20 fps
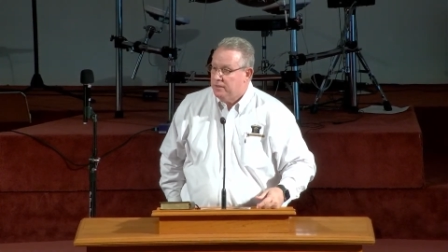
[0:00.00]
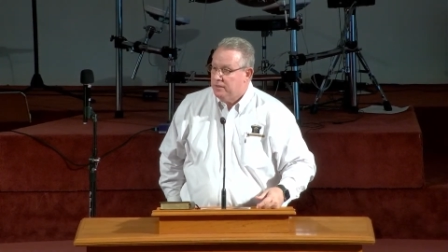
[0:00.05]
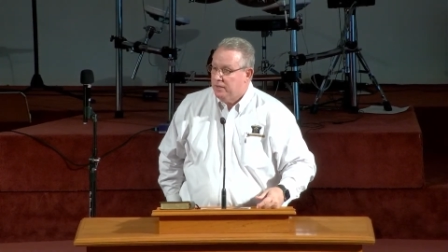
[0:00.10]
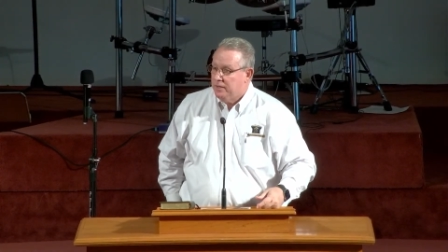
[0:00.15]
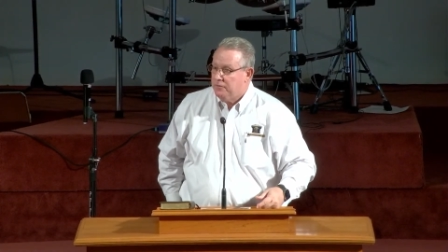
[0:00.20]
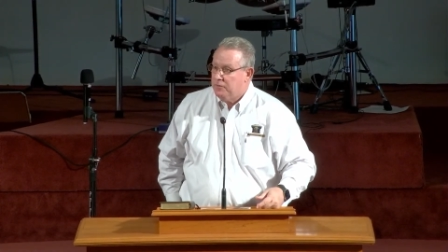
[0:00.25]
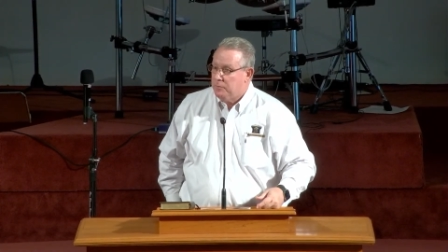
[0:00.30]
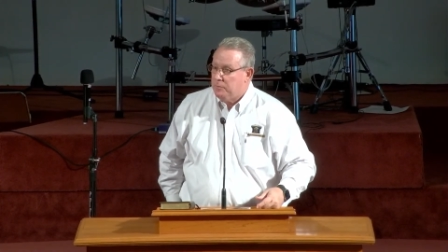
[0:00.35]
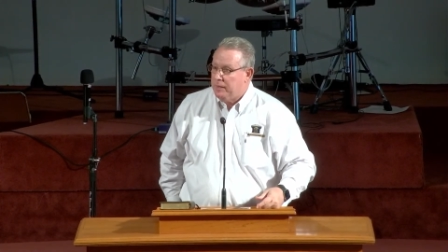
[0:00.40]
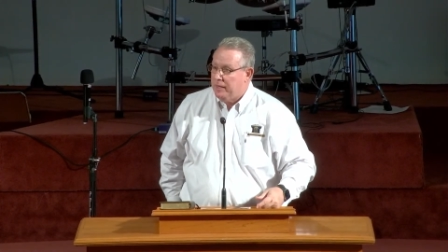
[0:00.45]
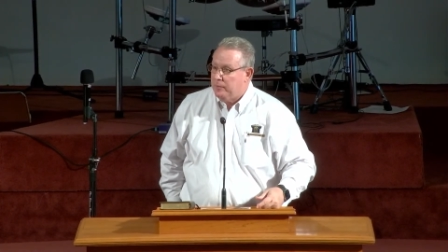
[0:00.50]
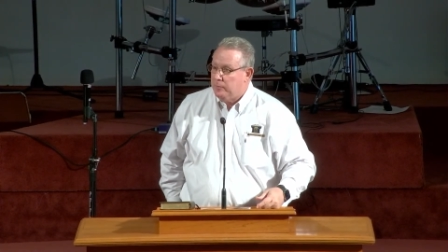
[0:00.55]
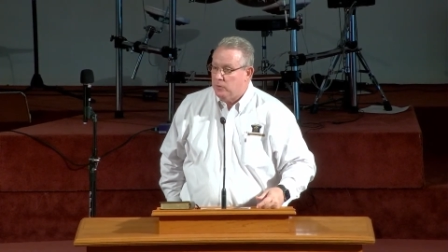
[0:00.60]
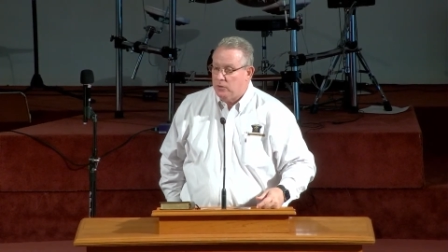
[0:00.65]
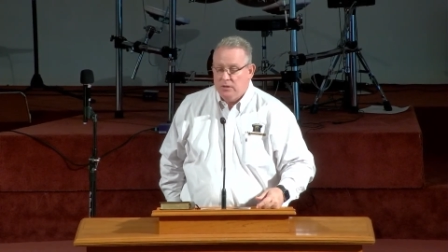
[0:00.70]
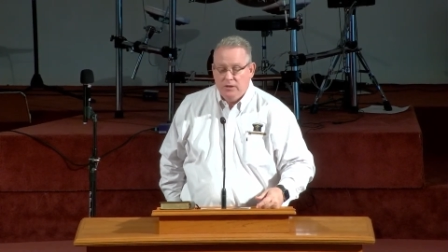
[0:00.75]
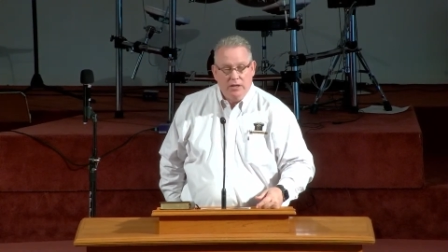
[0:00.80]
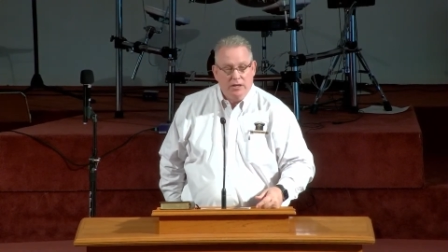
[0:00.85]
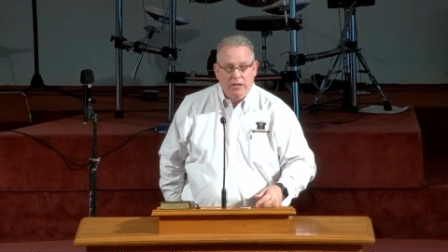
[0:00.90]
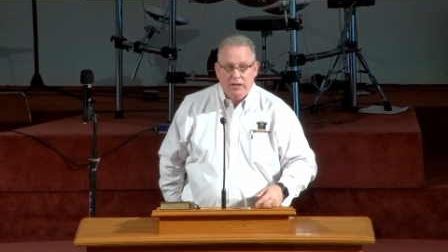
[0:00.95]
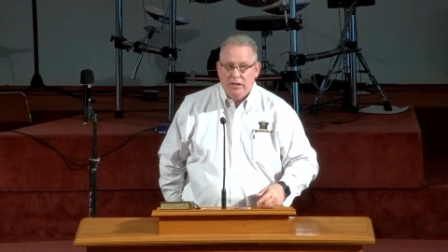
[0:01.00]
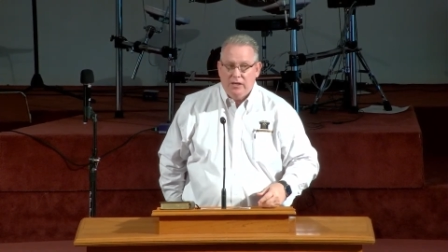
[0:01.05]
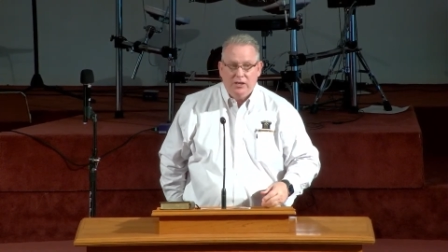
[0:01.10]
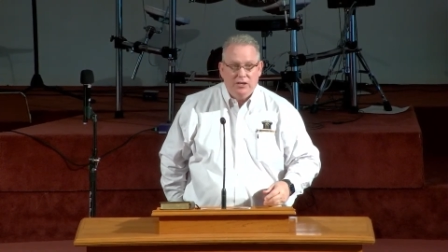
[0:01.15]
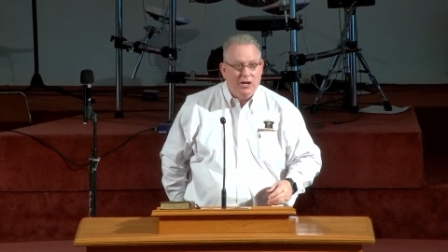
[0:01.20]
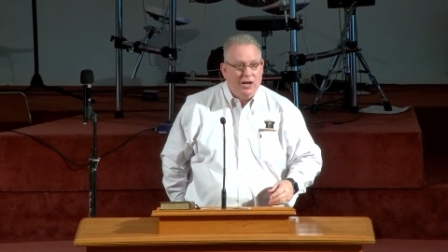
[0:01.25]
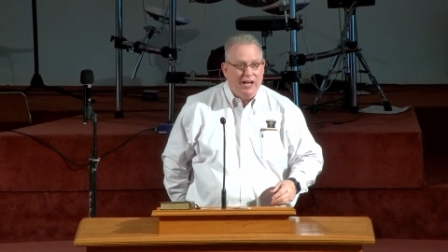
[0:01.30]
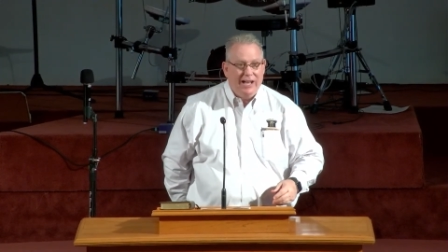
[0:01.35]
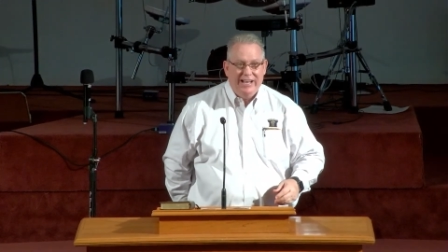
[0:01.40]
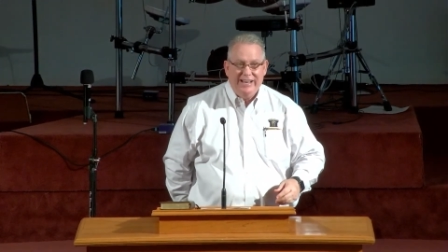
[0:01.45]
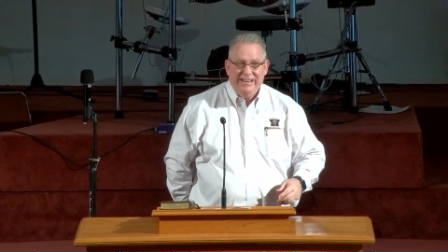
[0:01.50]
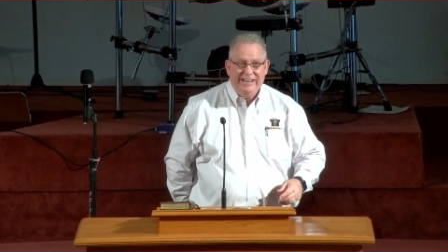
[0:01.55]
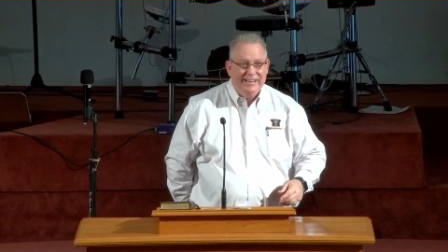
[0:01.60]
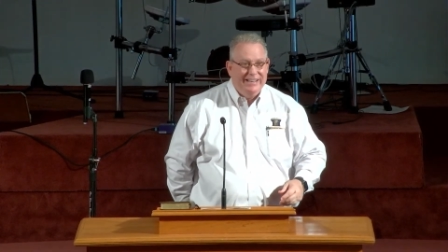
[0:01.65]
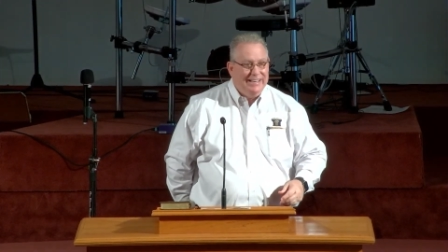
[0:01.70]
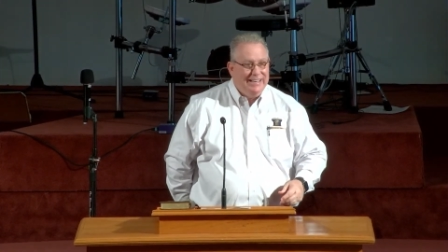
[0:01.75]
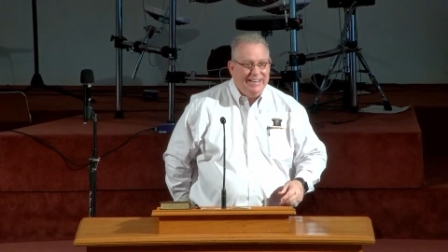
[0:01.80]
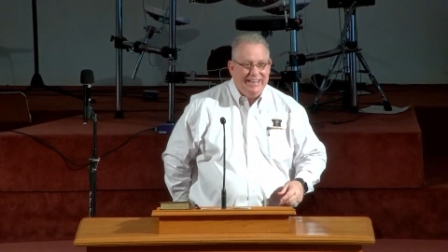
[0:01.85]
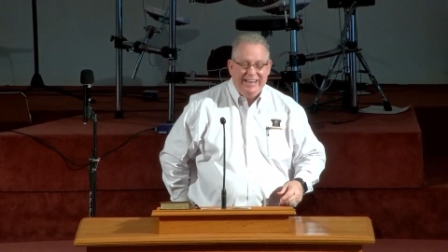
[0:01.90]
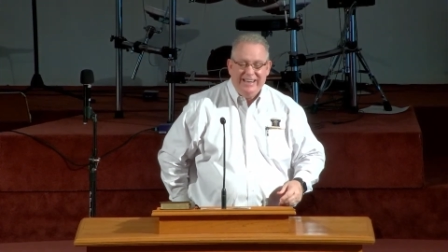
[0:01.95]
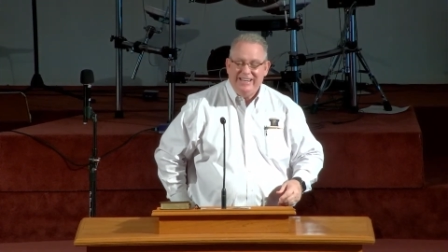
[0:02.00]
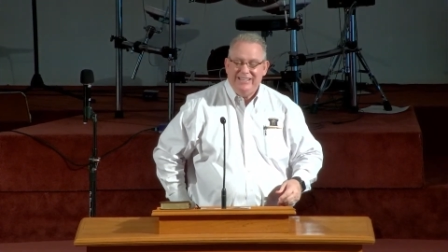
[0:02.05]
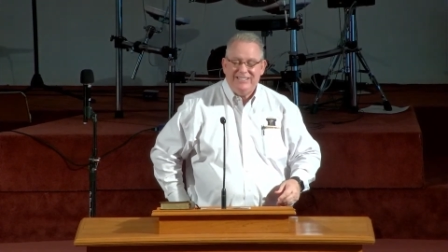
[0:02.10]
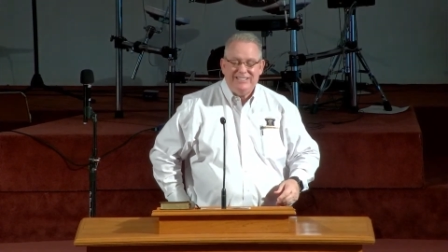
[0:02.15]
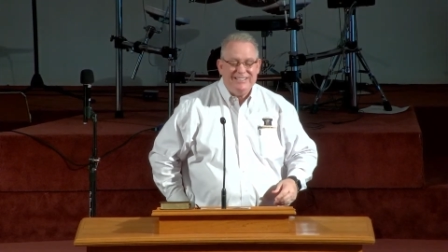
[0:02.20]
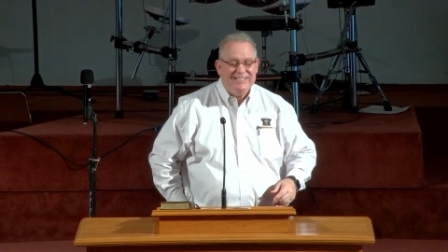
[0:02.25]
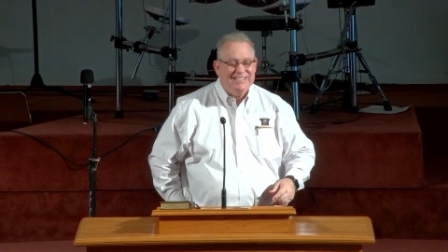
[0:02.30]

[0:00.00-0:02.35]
of the Bible. God is